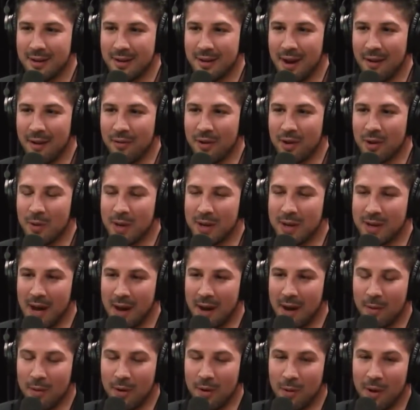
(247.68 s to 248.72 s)
Now, if he tweets
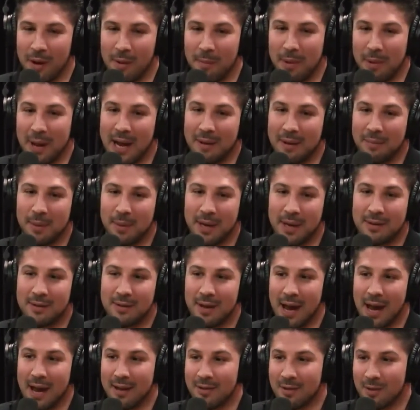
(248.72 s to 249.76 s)
out, I wonder what Black Beast's
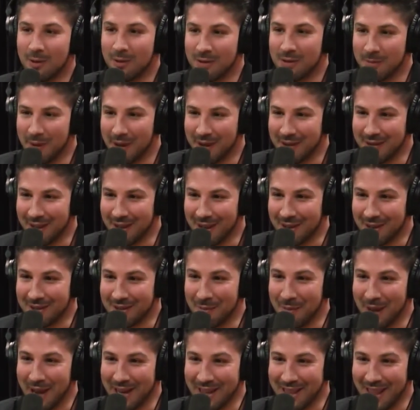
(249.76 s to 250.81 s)
asshole smells like,
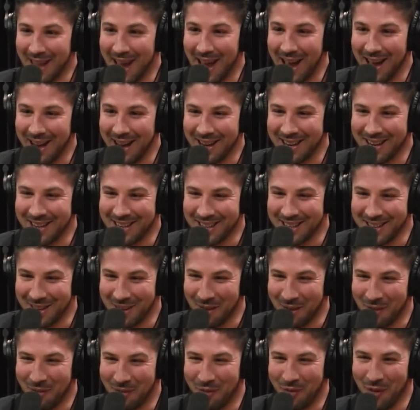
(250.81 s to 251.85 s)
something like that,
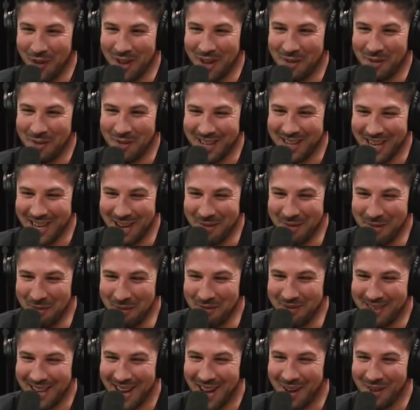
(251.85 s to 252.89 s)
to fully redeem
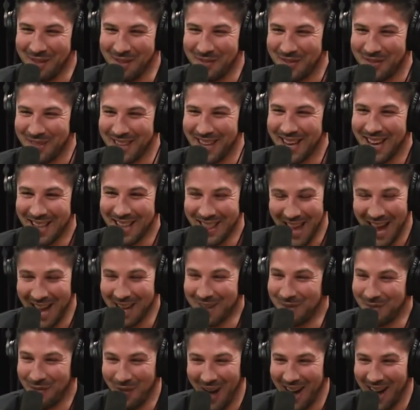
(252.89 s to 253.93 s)
himself,
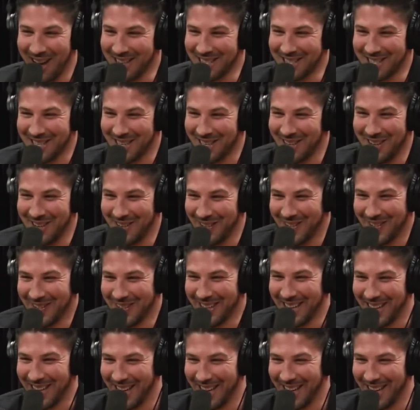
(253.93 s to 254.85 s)
that's fine too.